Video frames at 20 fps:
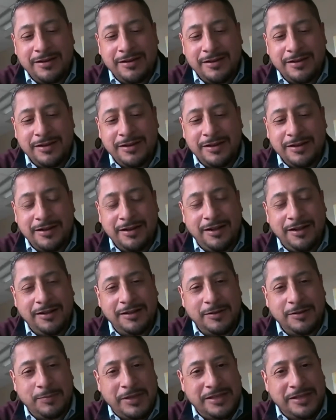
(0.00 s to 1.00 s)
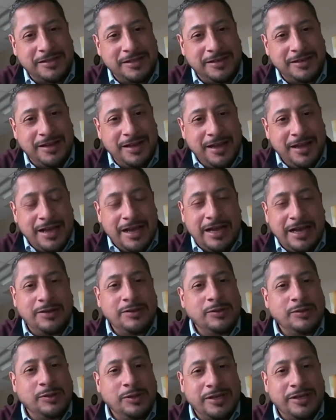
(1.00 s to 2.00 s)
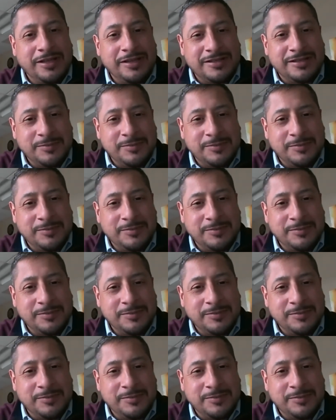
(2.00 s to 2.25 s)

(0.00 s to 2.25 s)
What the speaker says: And it all depends on how you look at